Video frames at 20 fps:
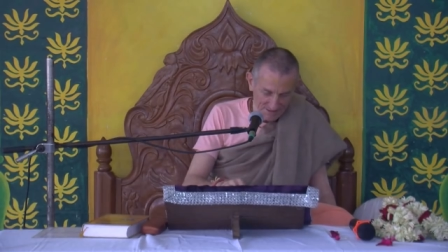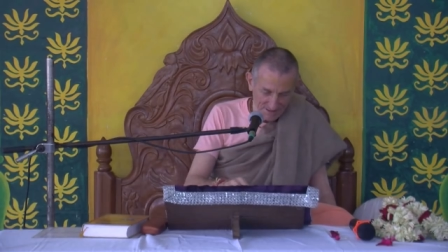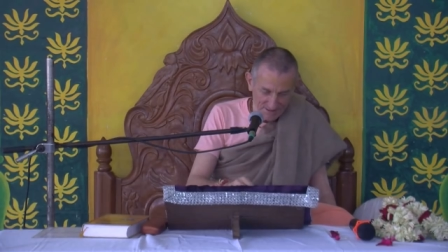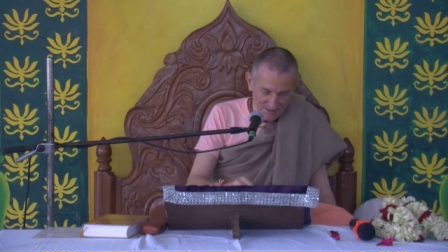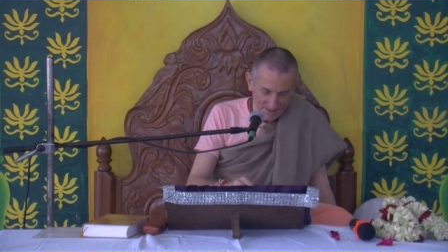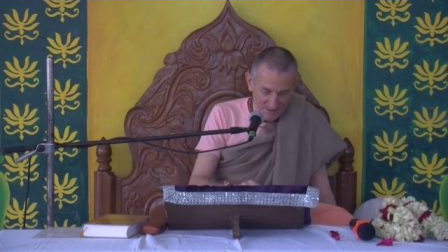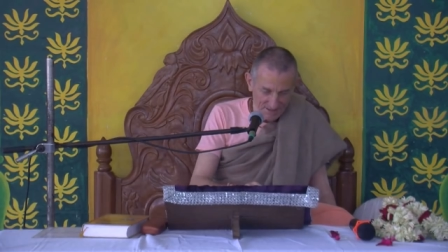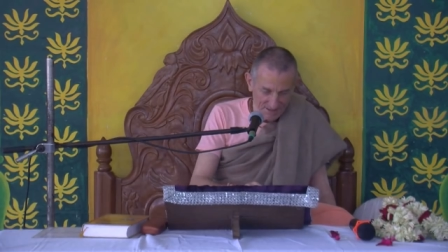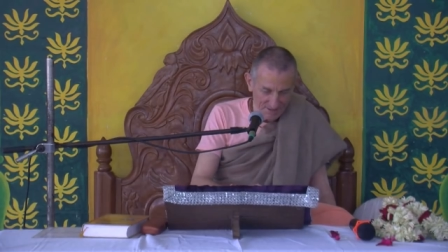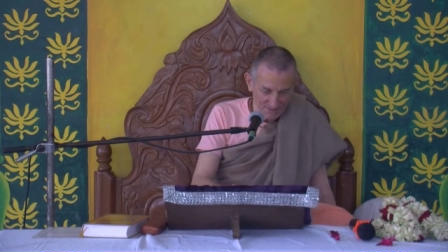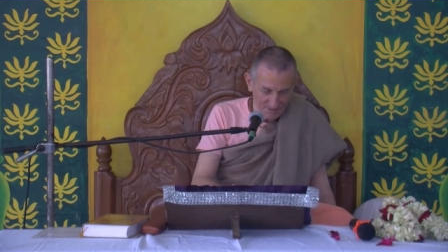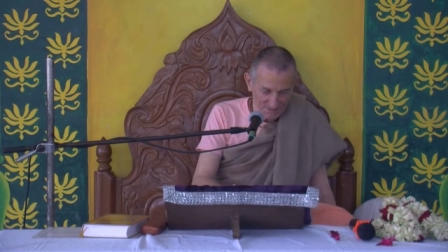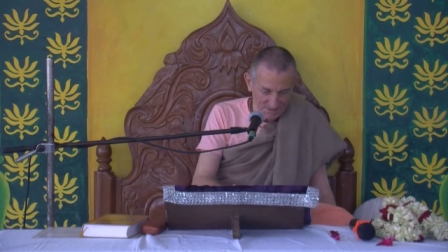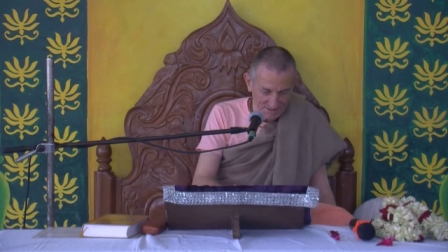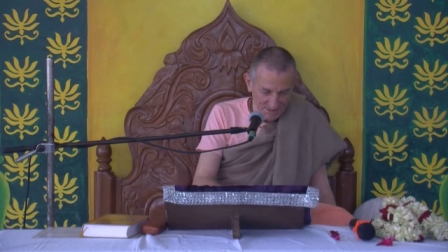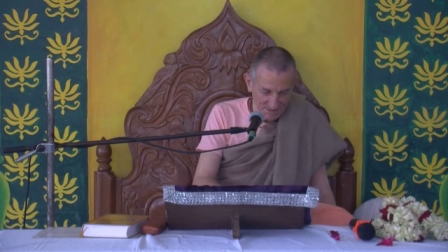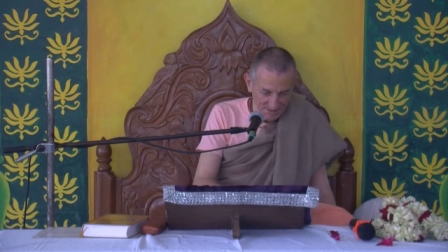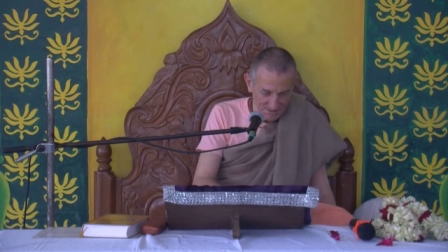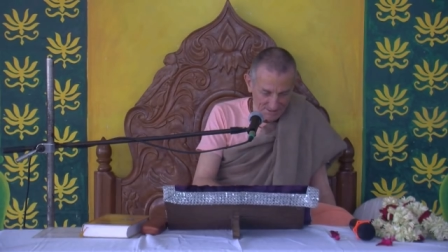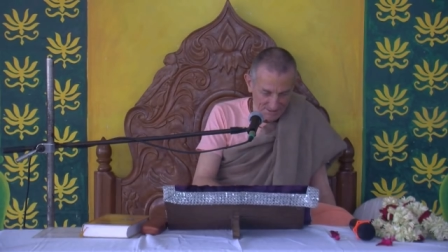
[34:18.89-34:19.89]
I, didn't, I
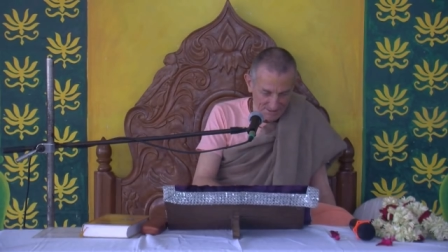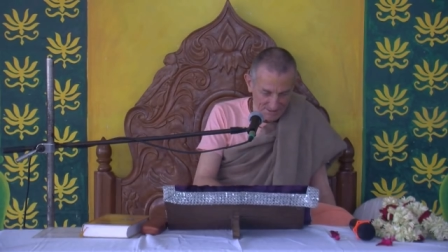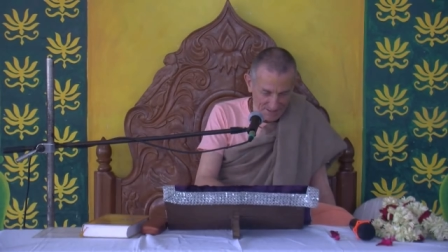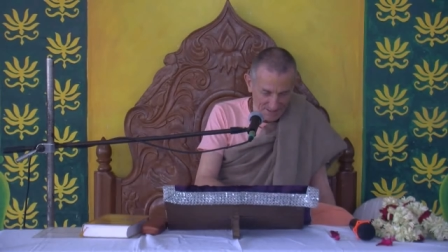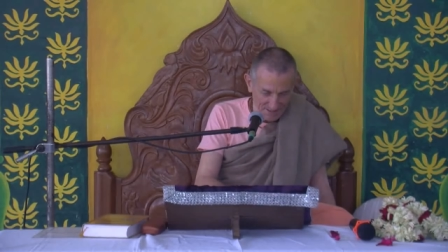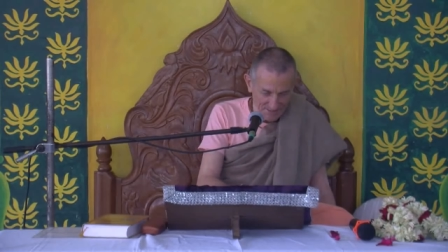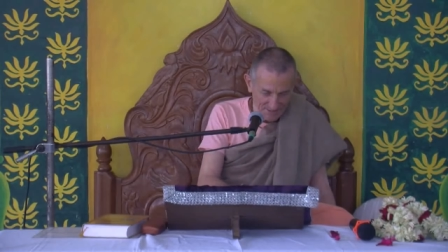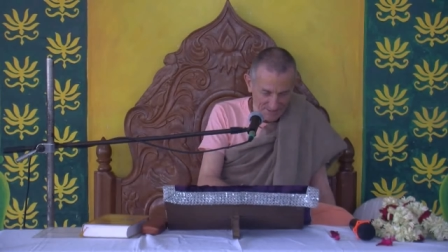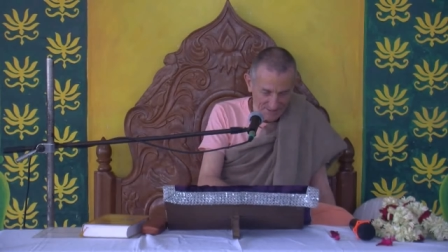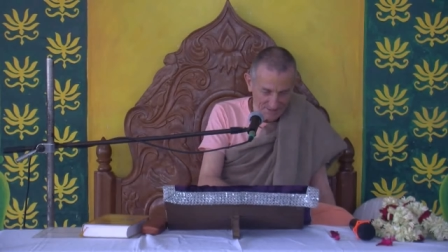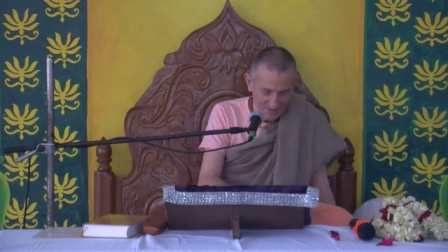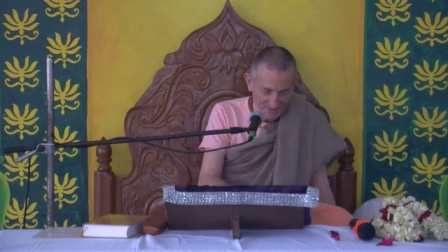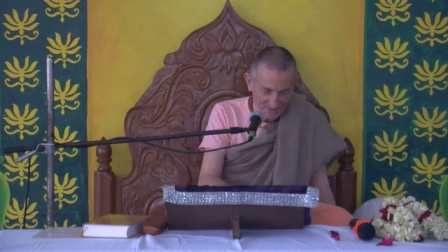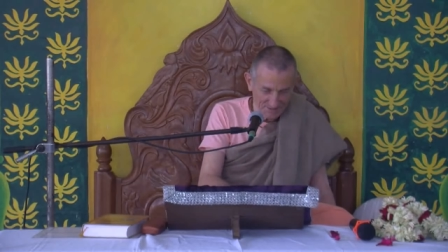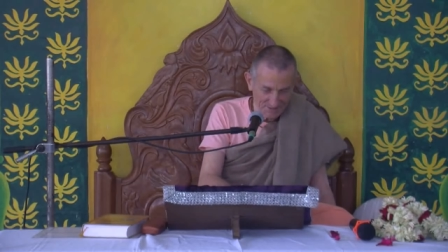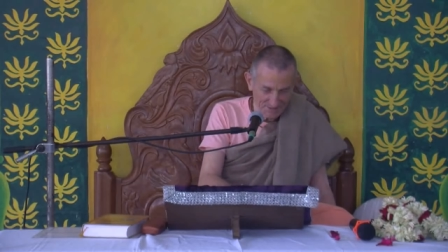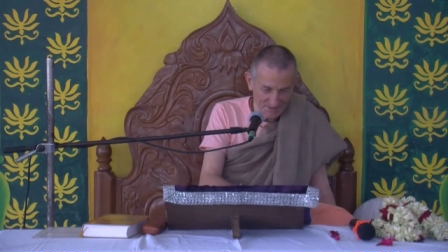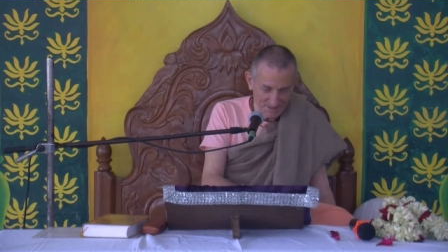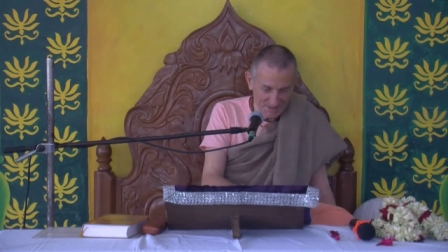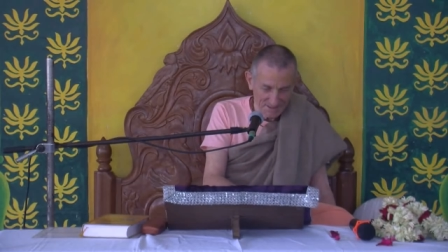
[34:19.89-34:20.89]
wasn't here at the time. I don't
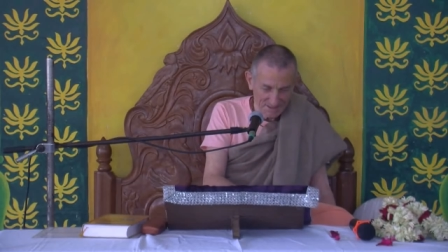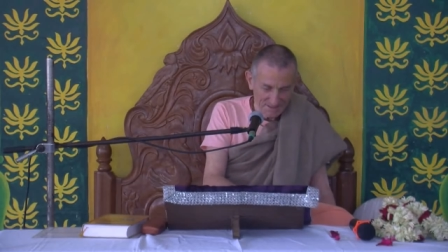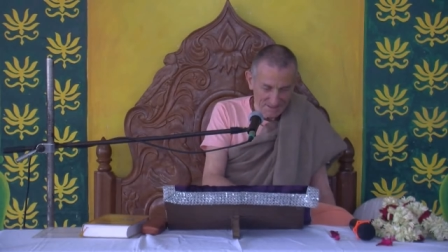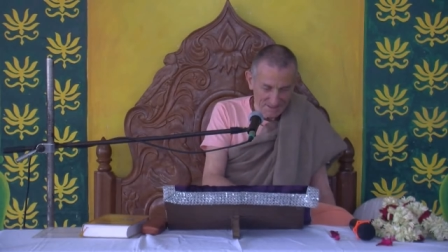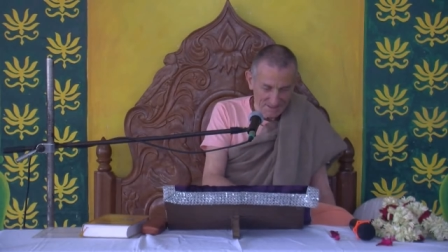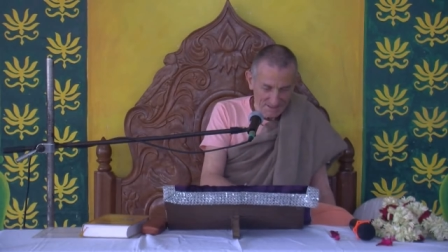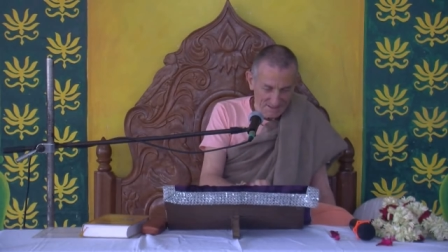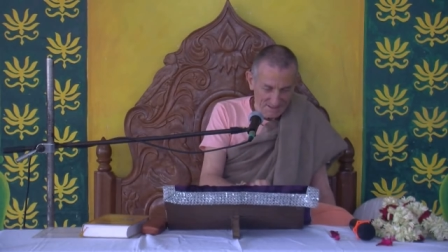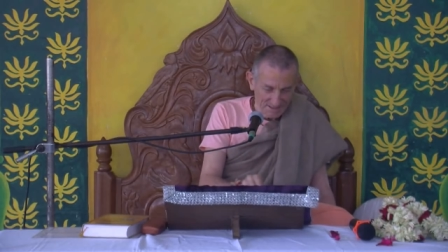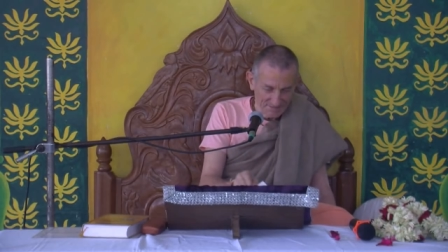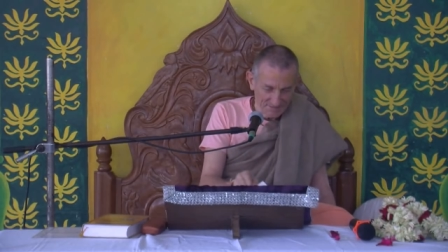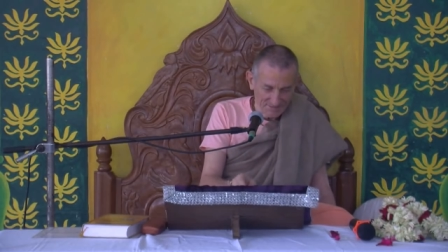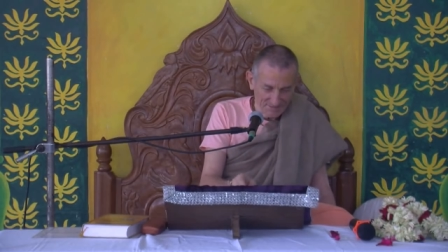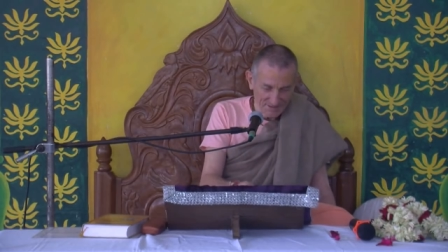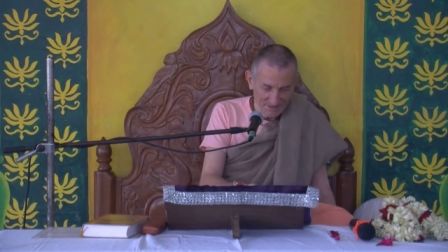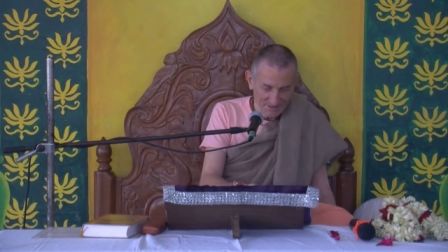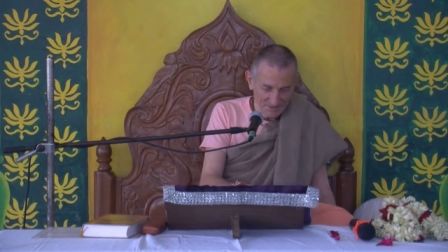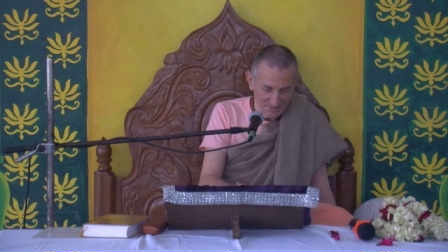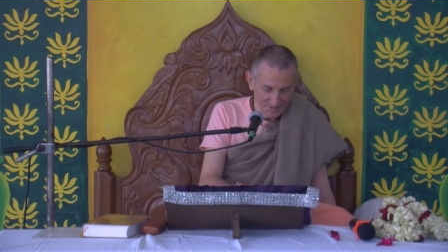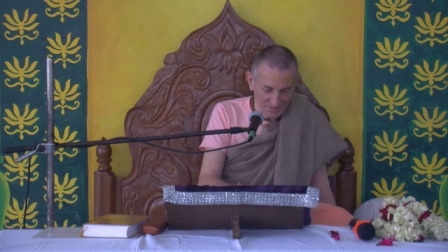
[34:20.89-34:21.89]
know if
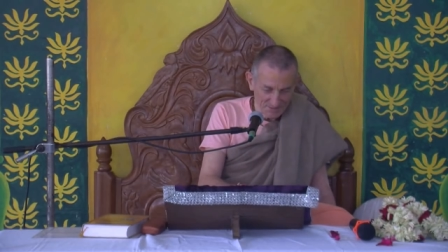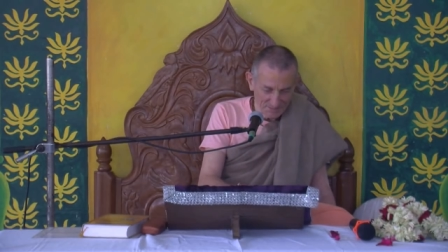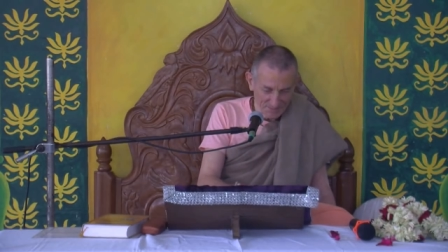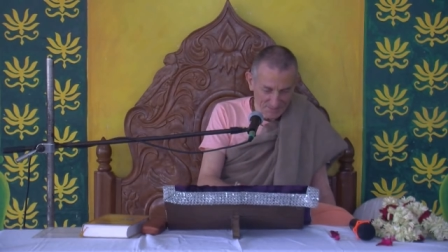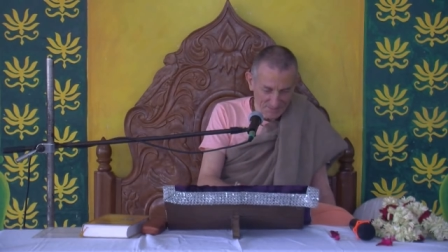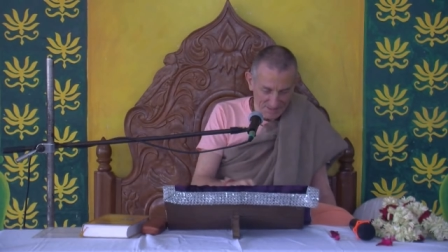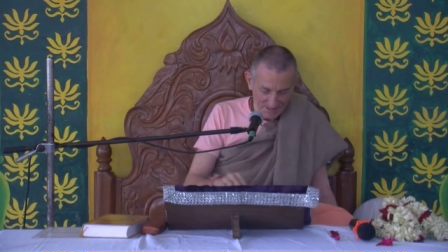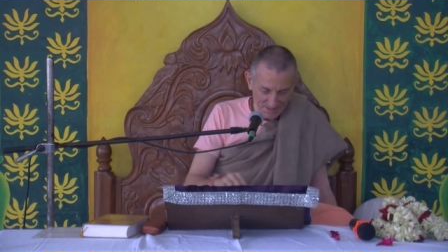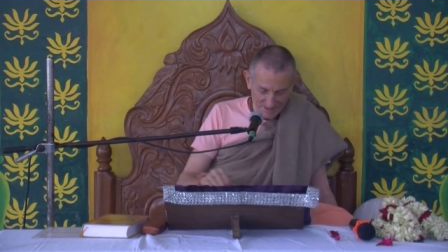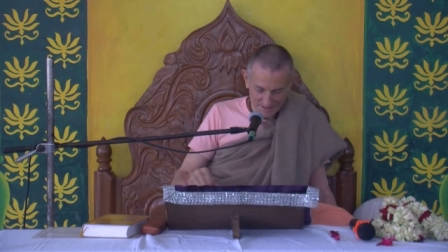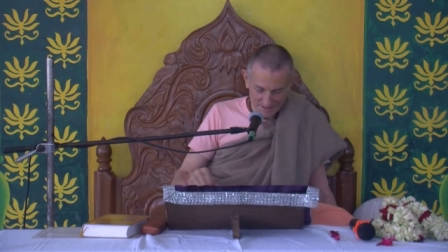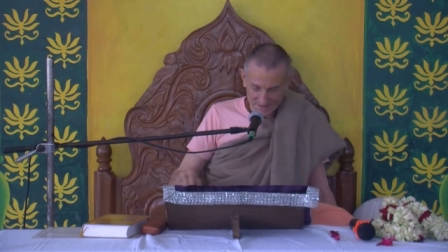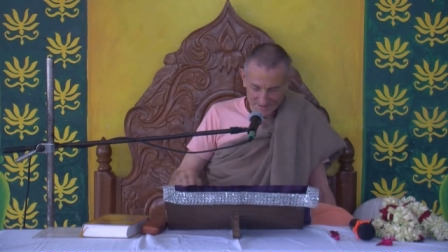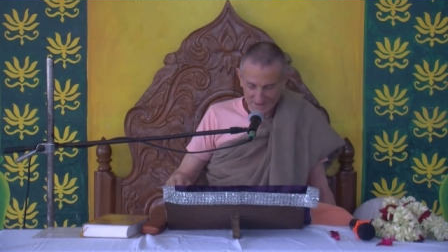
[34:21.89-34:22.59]
I'm going to repeat